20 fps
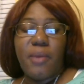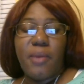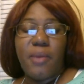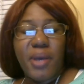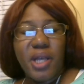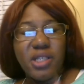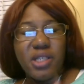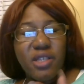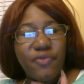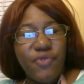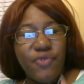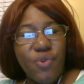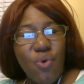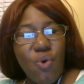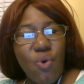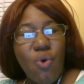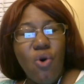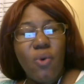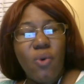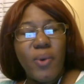Because if you
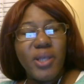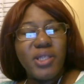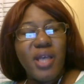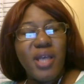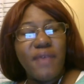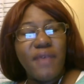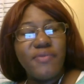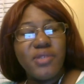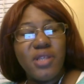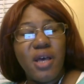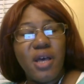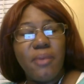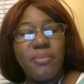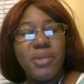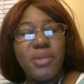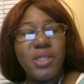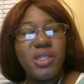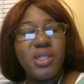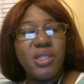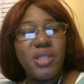always have
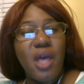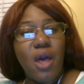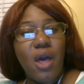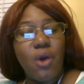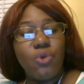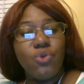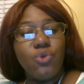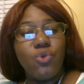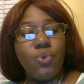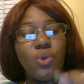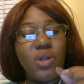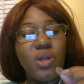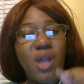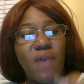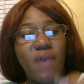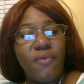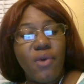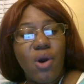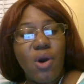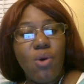something to sell, you will
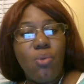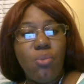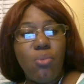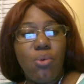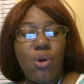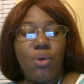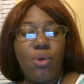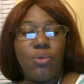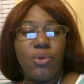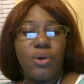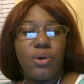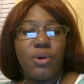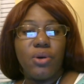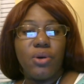never go broke.